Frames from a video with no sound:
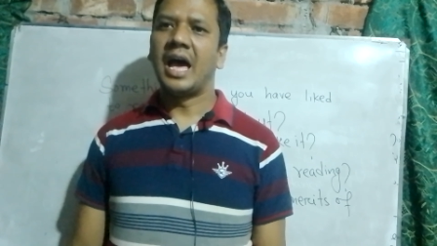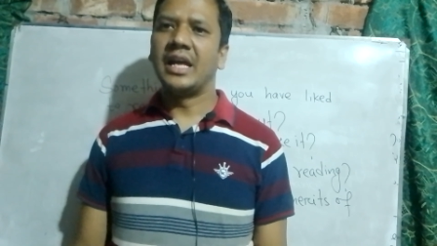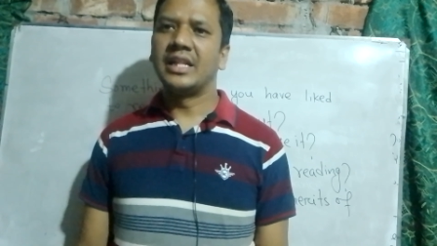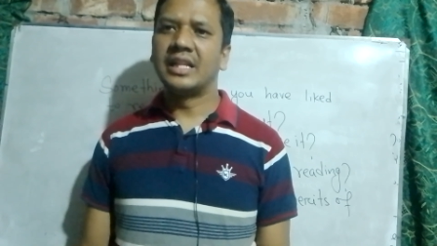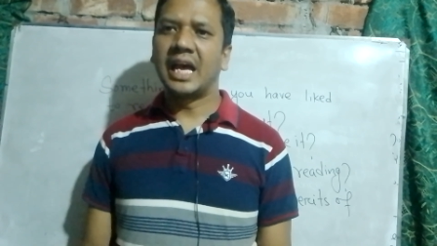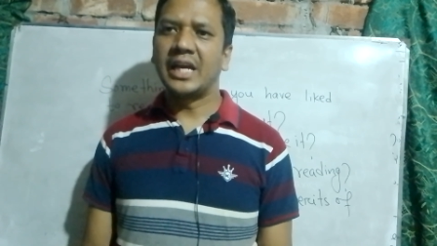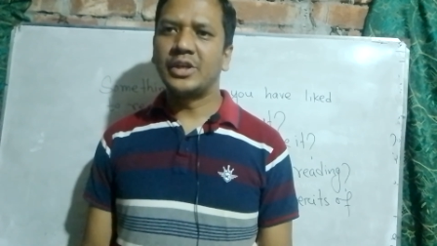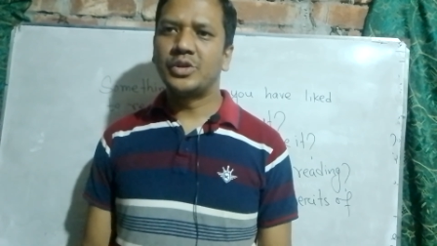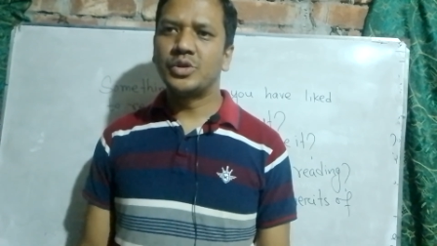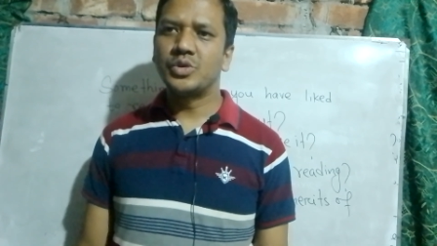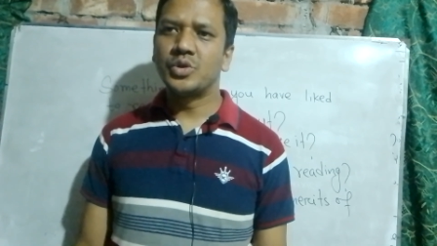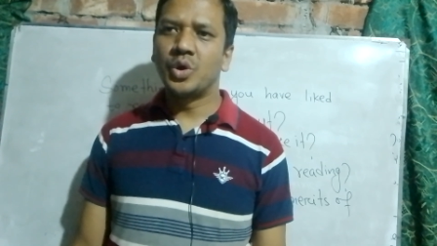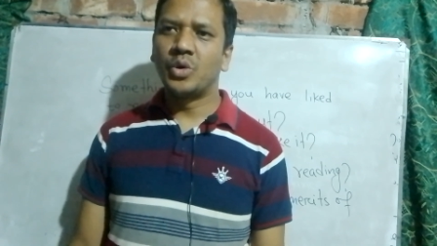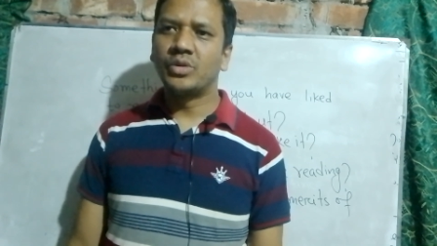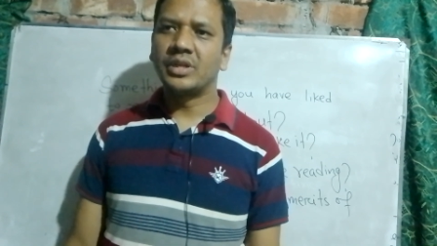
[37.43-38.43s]
I like to
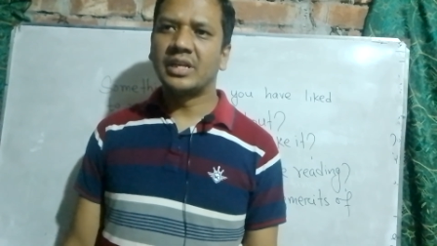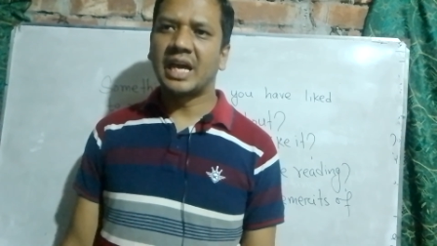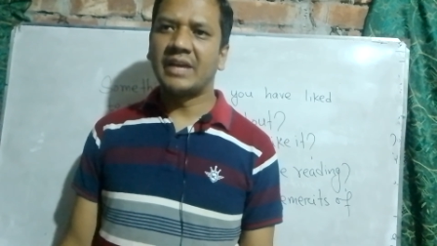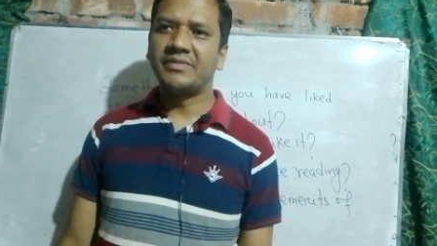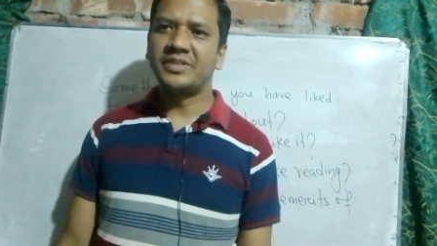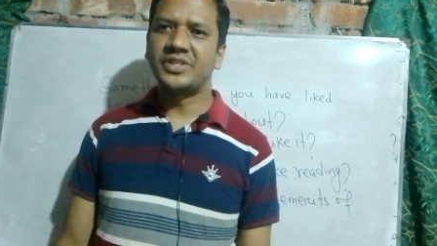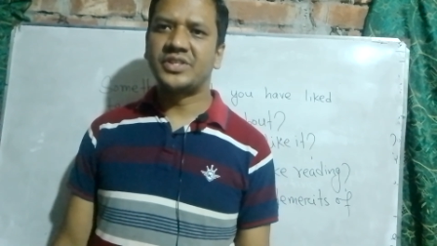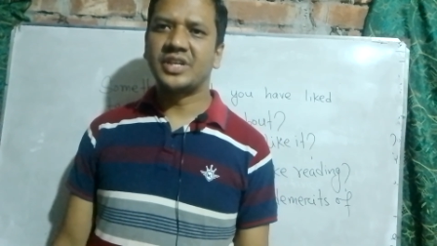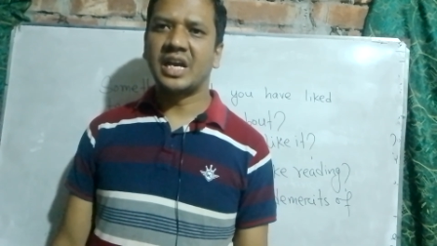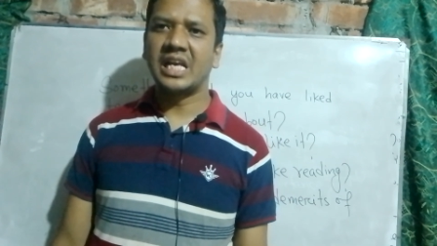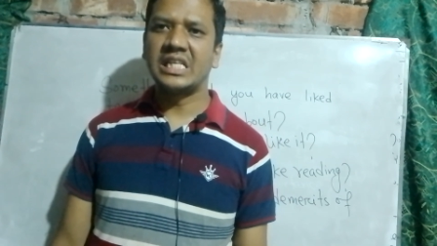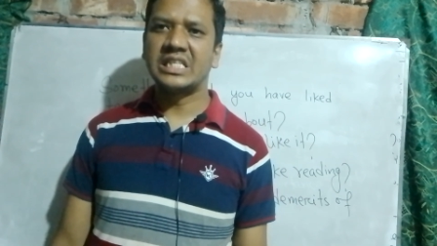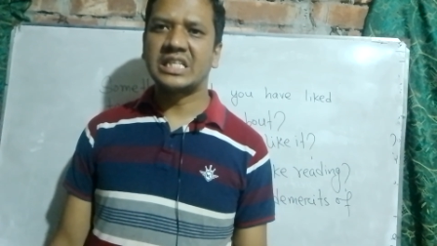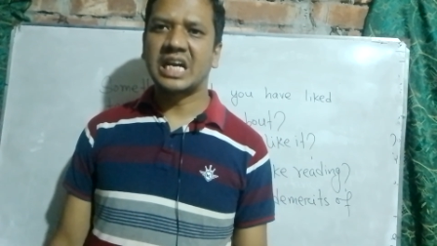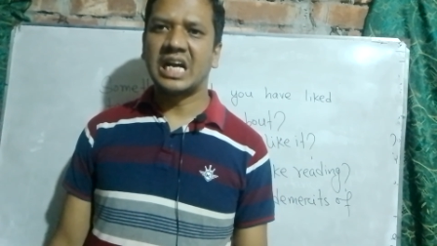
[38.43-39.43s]
know the
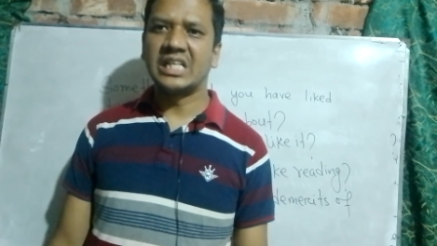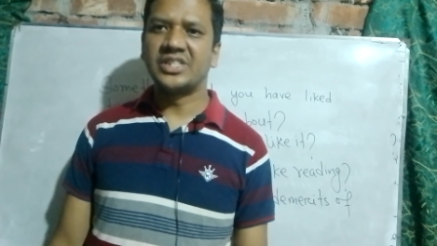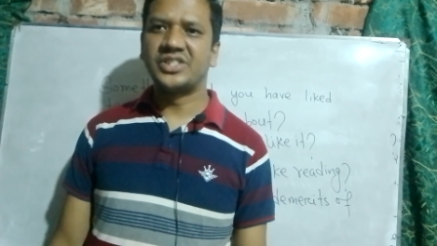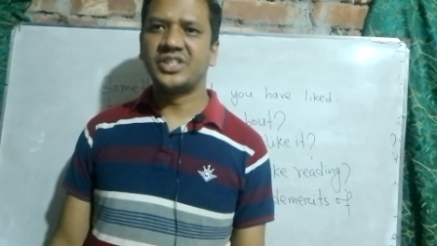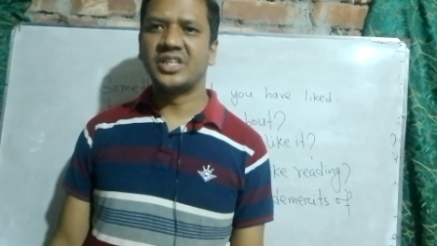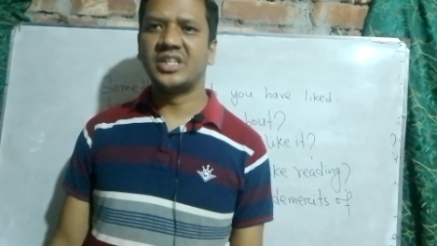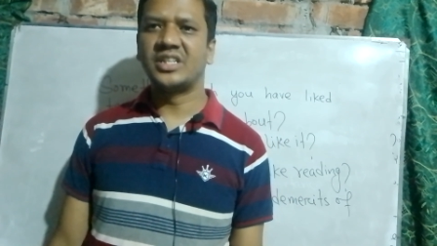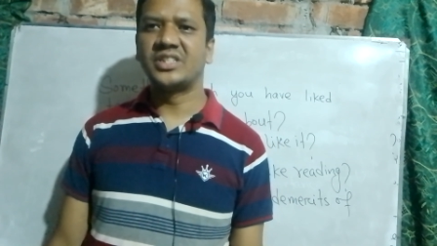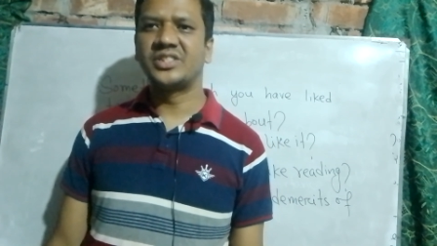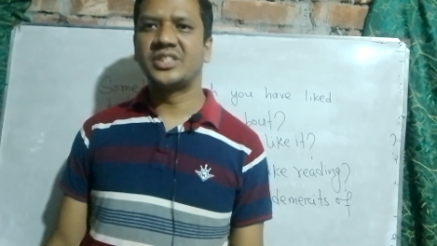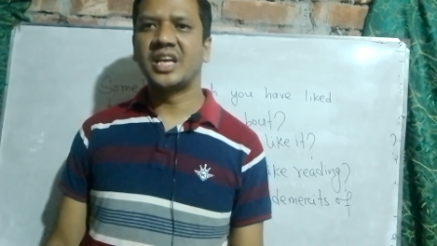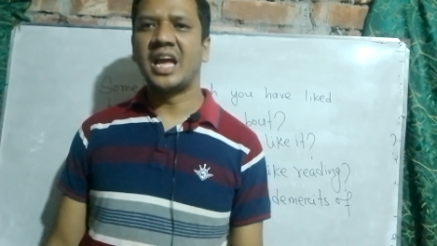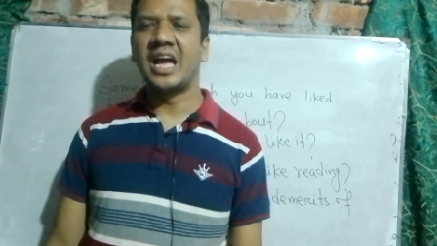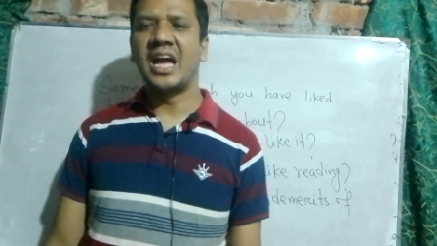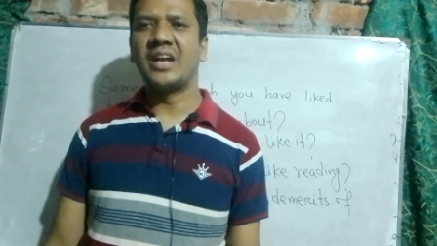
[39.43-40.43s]
lifestyles, cultures
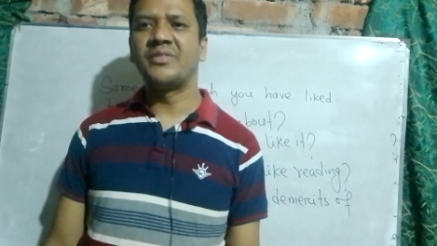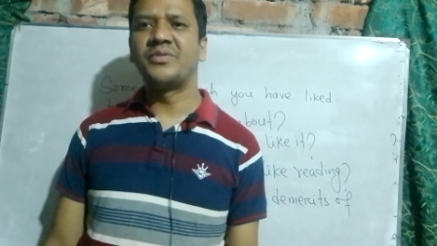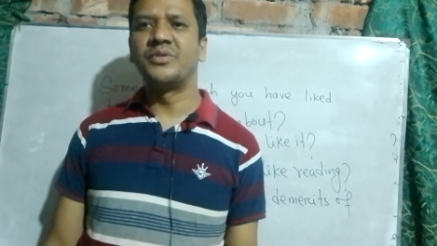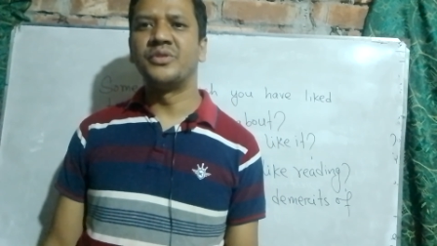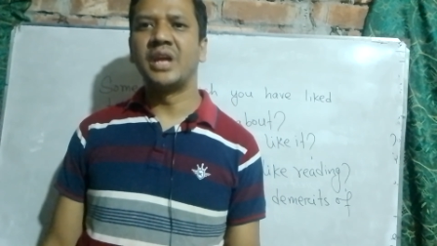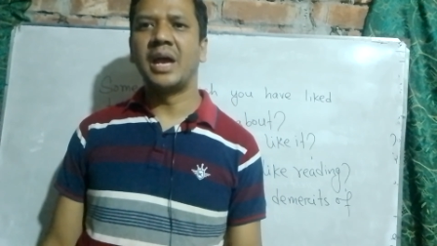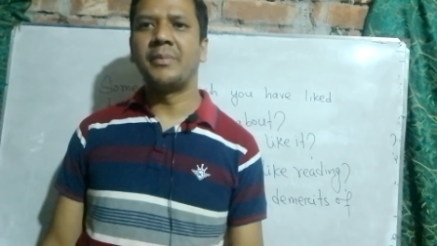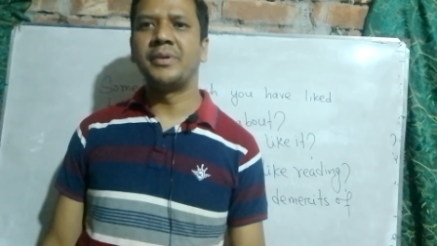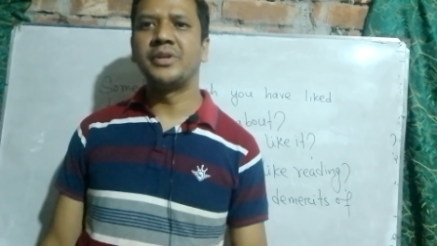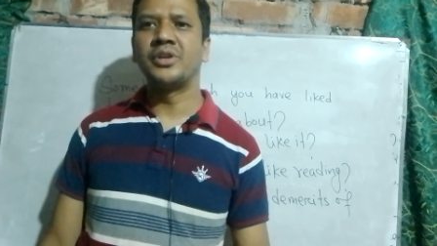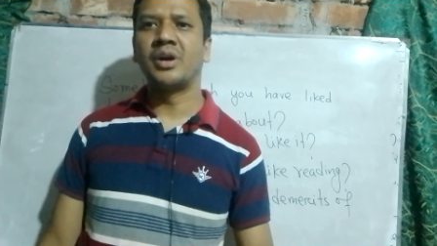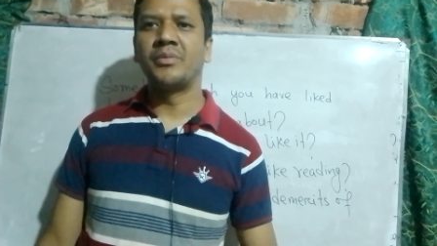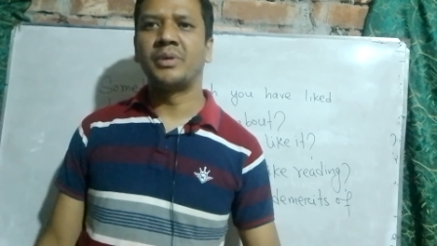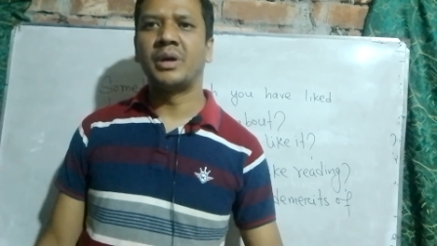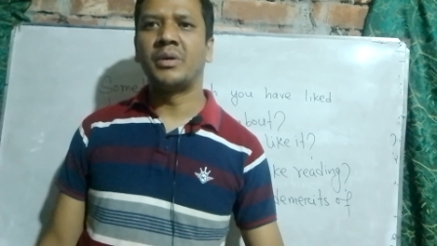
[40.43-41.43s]
and food habit
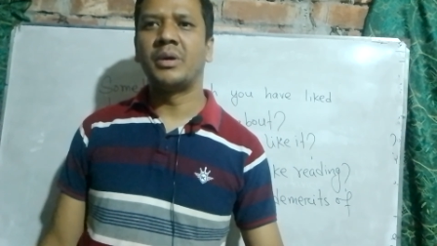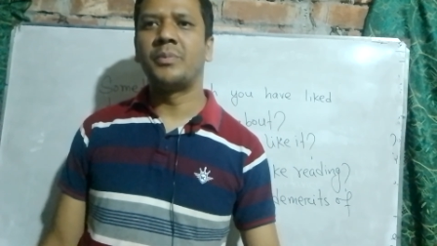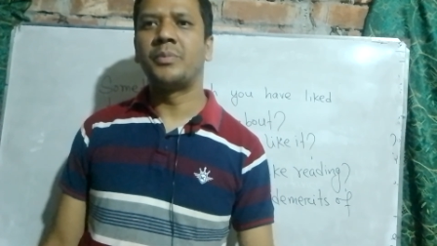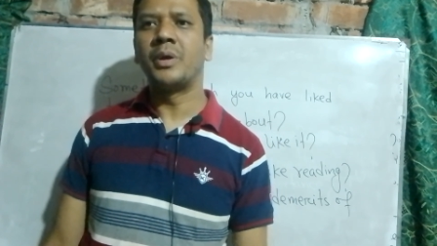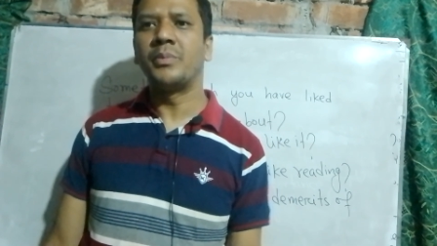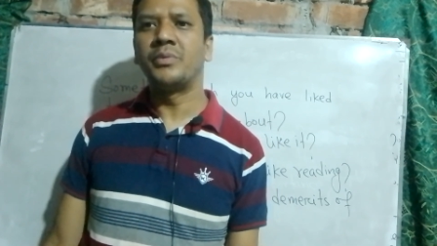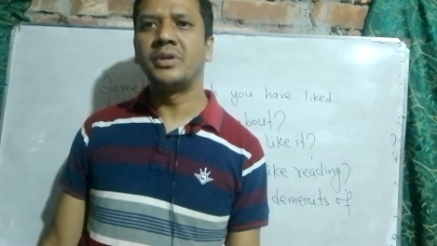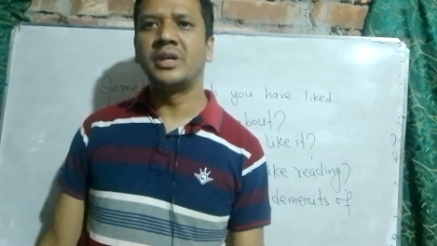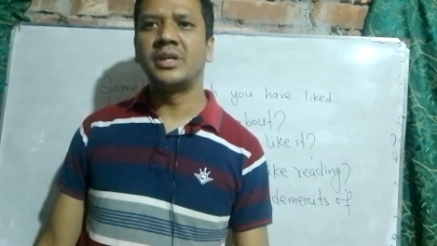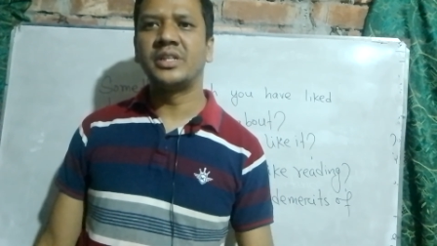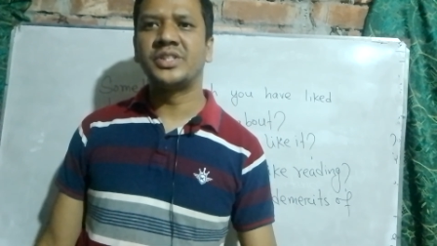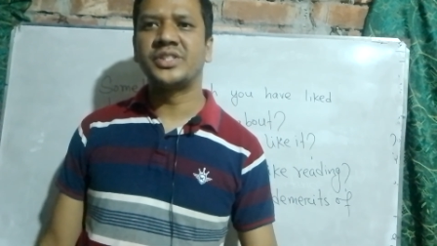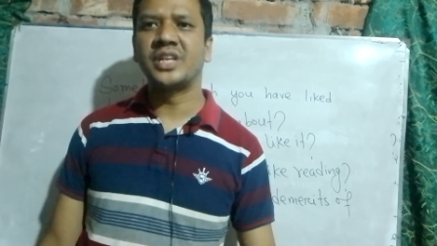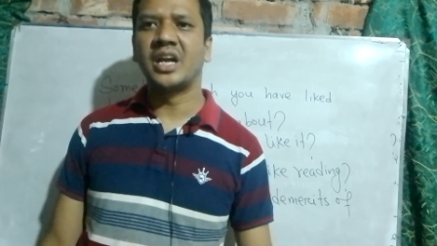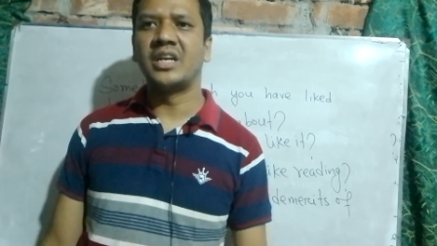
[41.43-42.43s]
of our popular
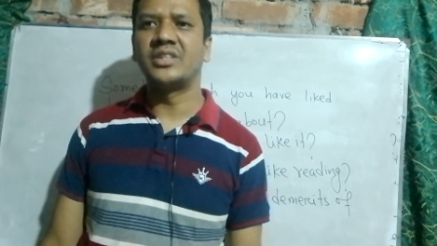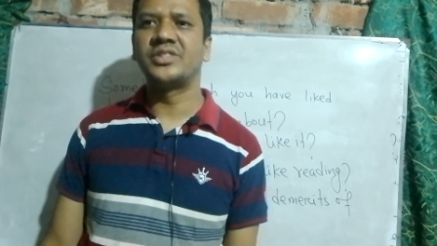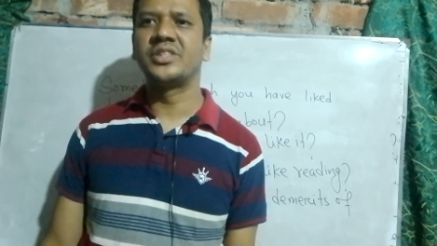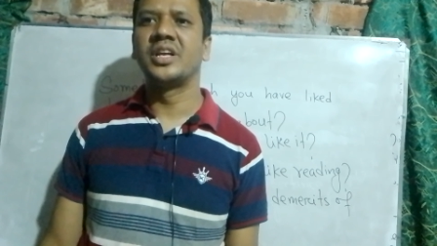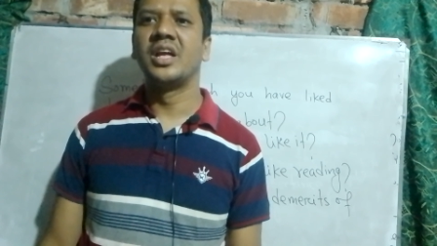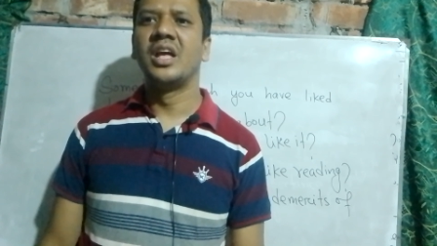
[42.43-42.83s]
stars.